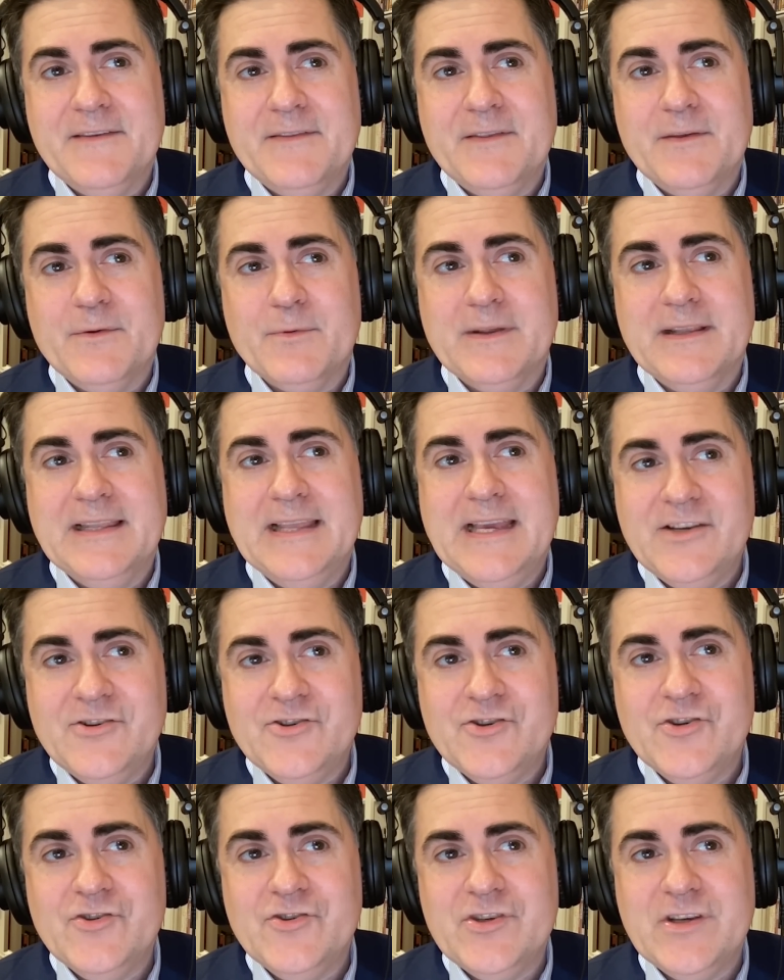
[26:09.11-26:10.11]

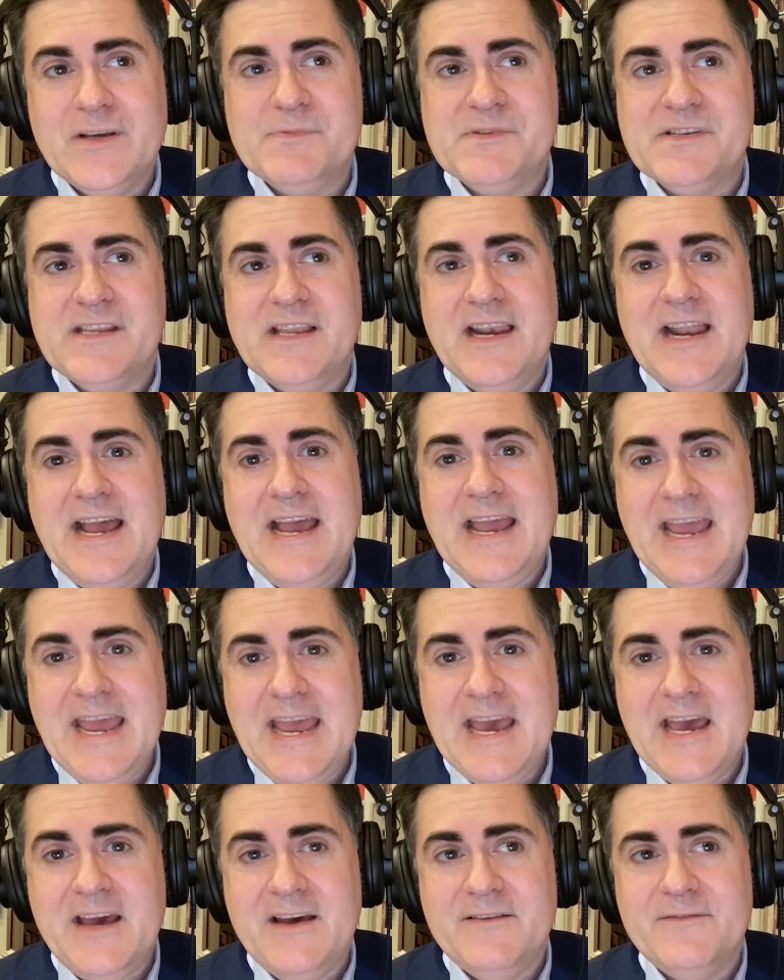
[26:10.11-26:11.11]
relationships that I
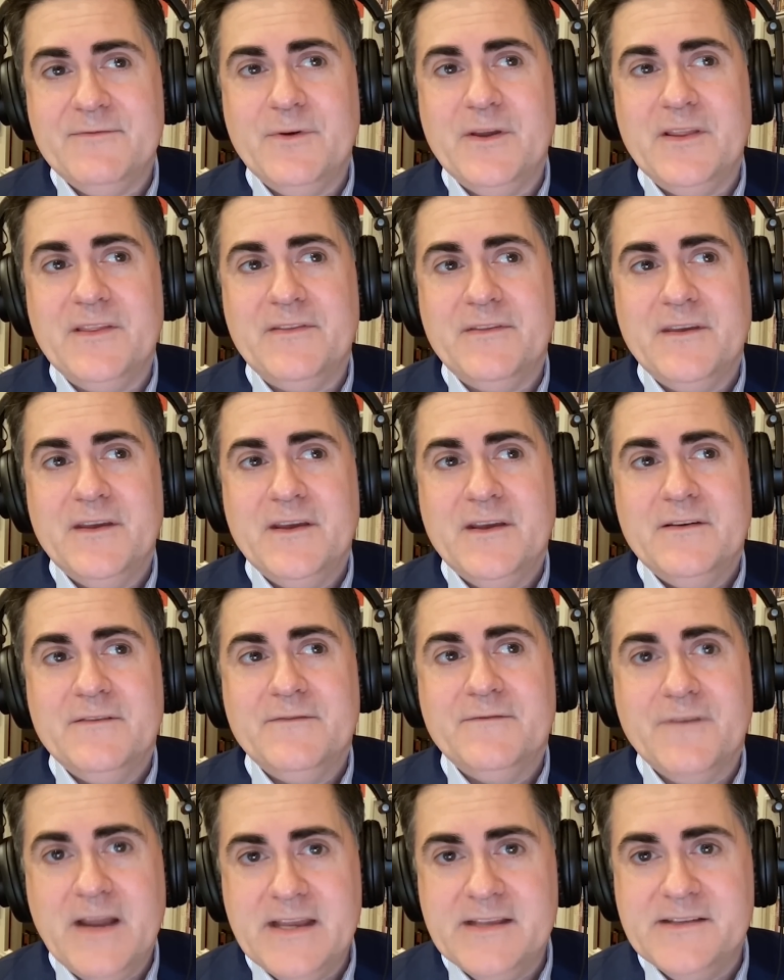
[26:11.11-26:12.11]
have with
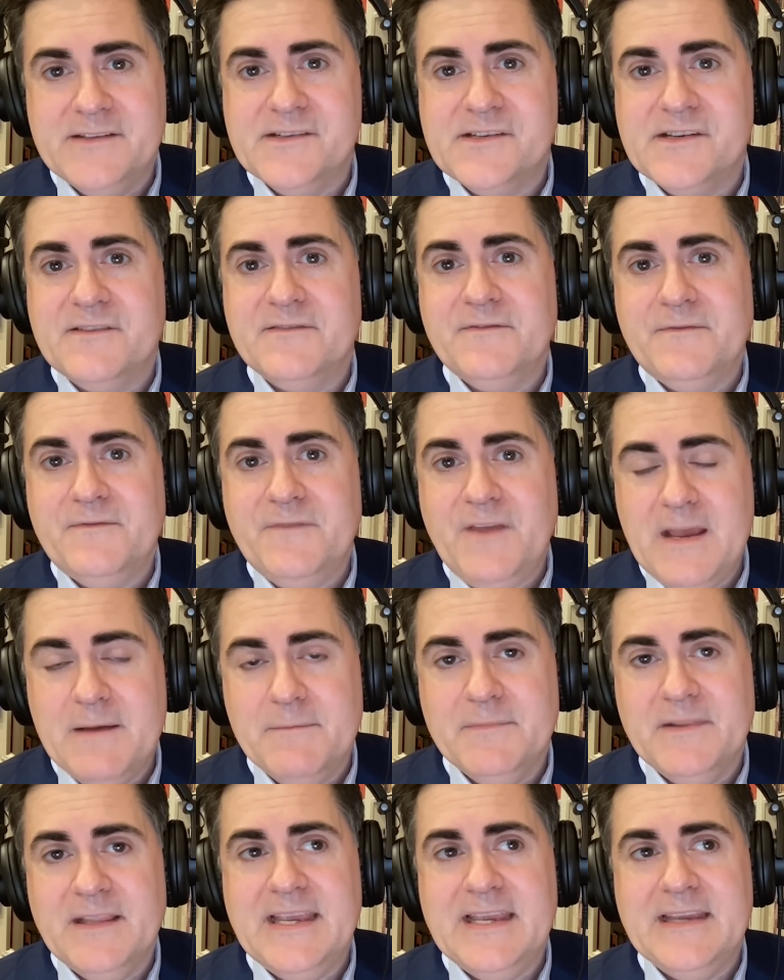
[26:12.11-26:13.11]
friends and
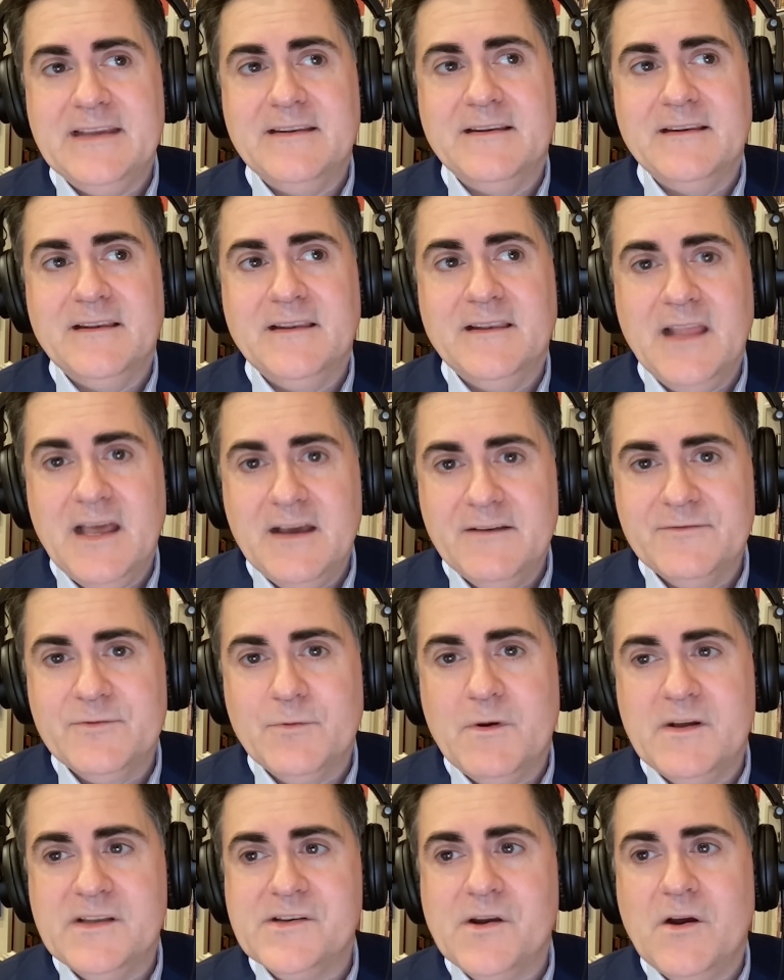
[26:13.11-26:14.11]
family and loved
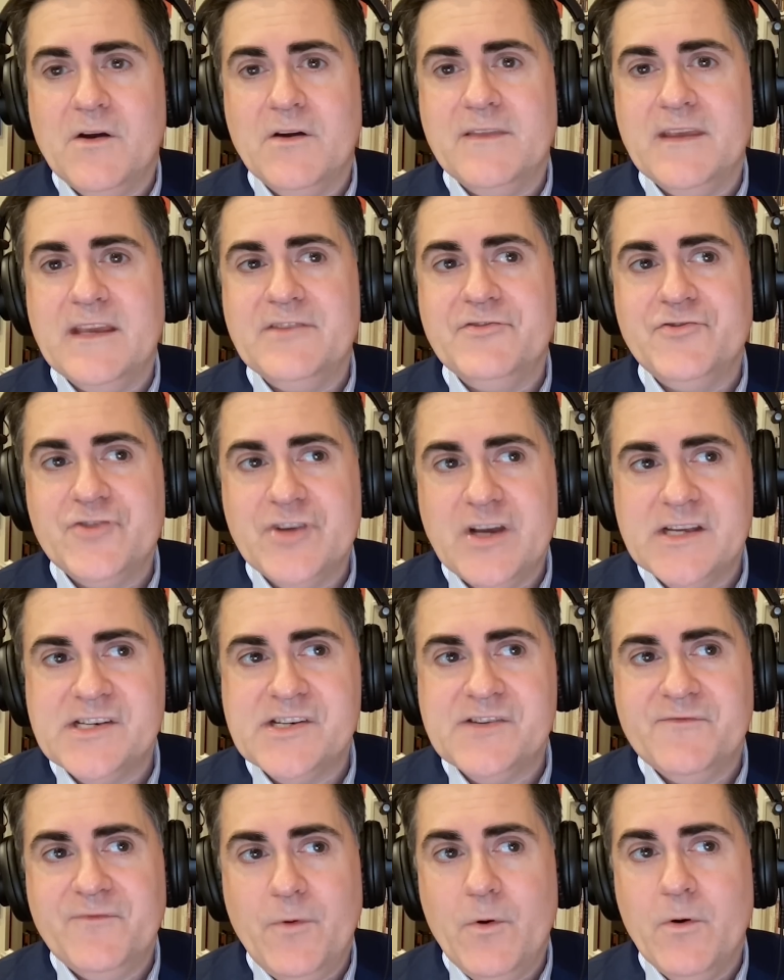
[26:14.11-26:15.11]
ones, are they
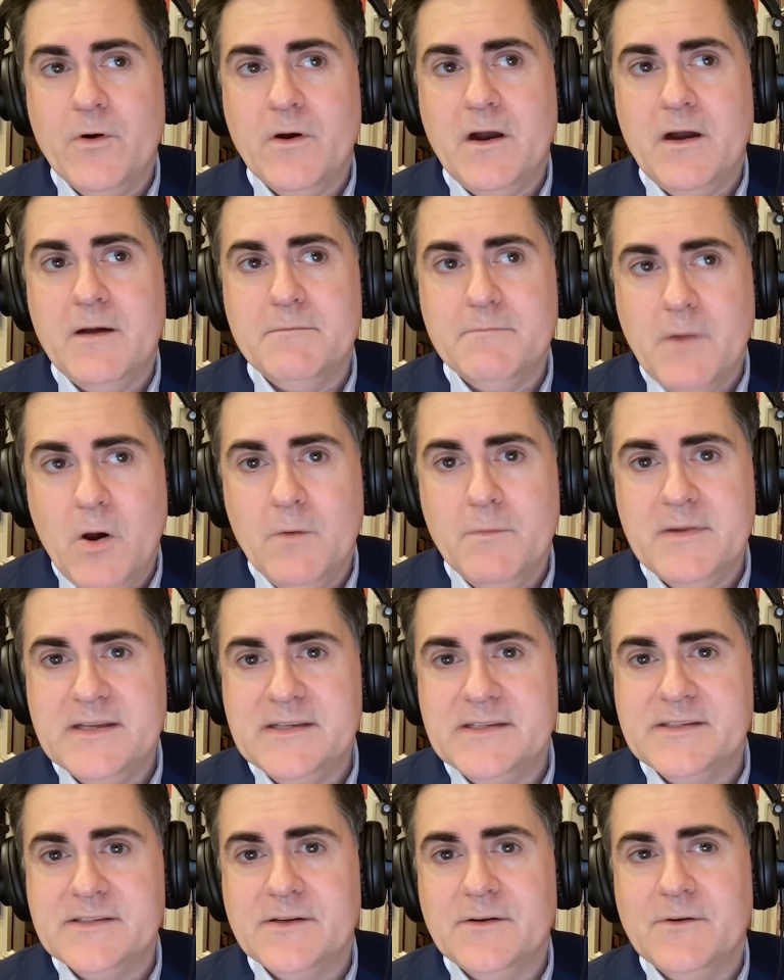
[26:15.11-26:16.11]
just for a
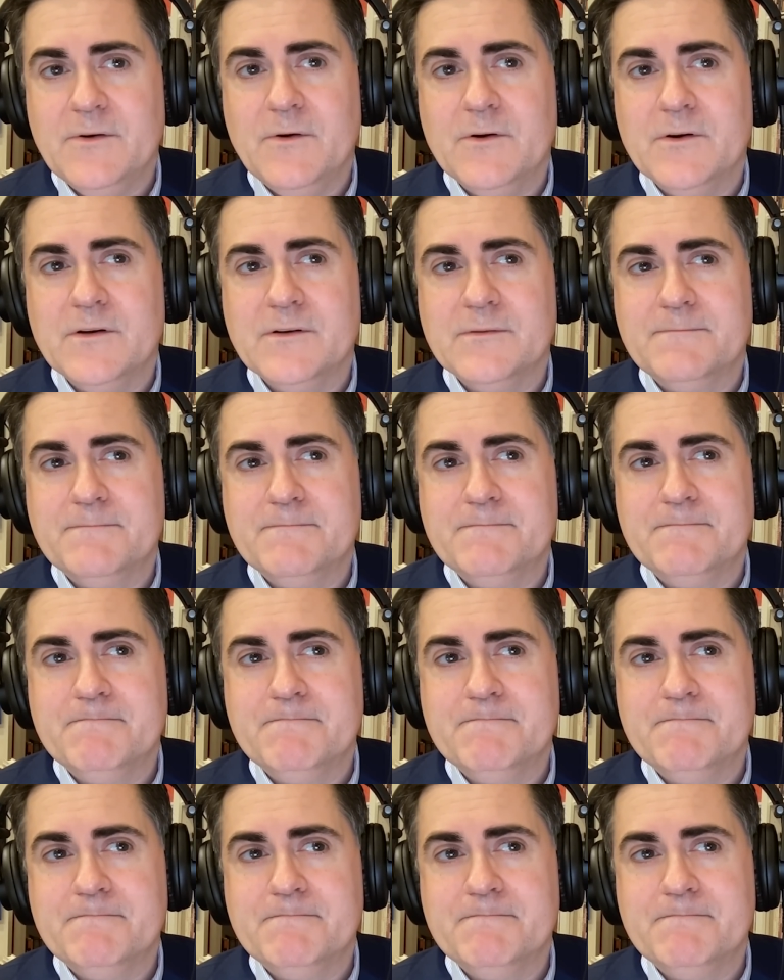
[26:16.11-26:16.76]
moment, or